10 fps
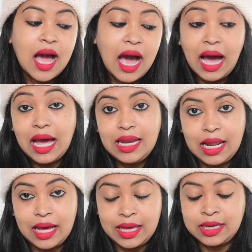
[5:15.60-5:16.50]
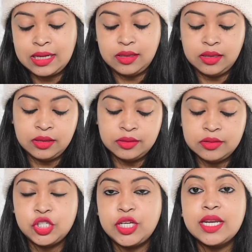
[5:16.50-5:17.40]
I like
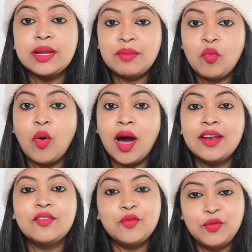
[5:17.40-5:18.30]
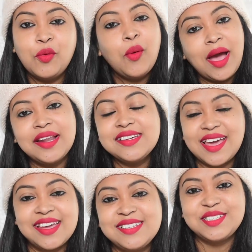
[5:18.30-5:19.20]
the shade number 1, 4 and 8.